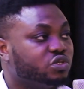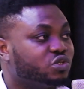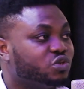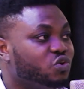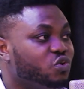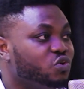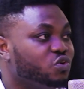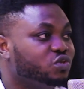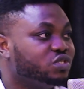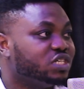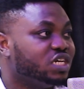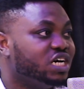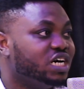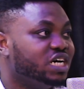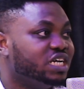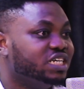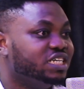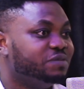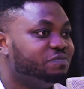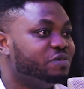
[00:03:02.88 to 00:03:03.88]
Scholes,
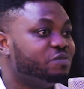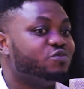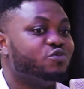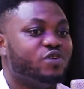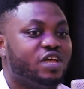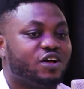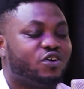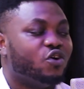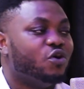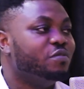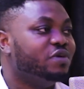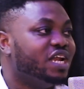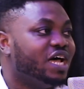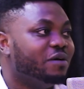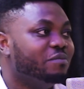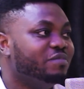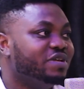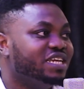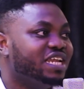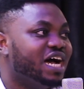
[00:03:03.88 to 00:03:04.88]
and the people were coming
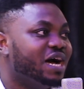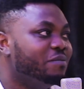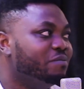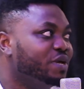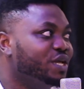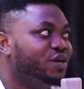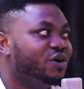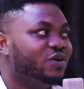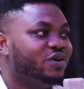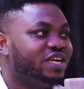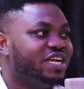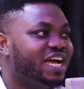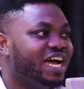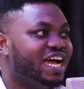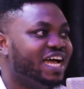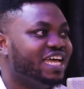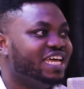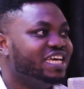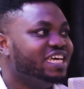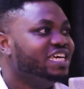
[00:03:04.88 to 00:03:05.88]
at me that I'm a young
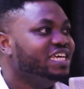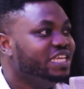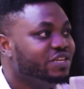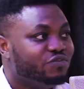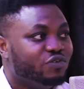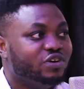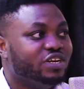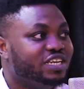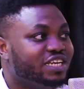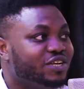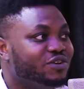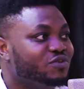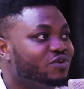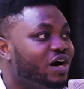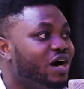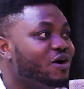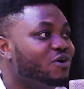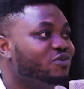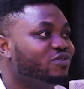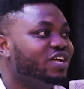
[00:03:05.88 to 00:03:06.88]
guy. If only they know
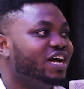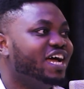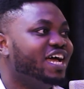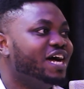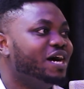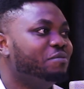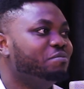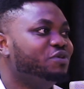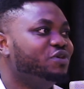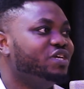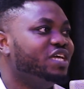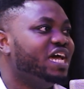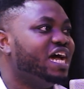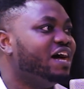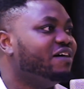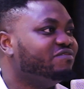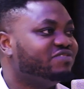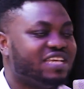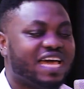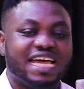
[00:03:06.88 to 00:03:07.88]
how old I
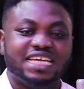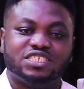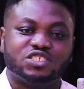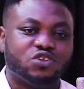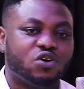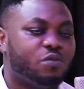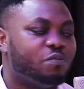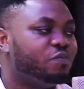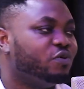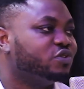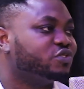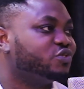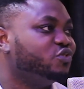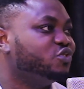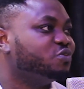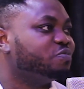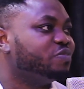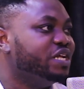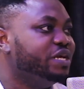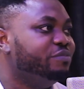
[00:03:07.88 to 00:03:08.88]
am. I saw Paul
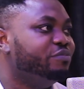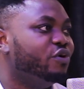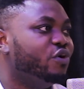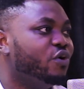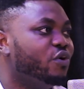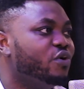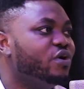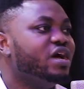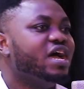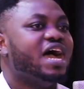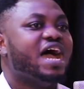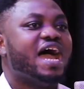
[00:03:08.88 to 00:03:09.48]
Scholes play ball.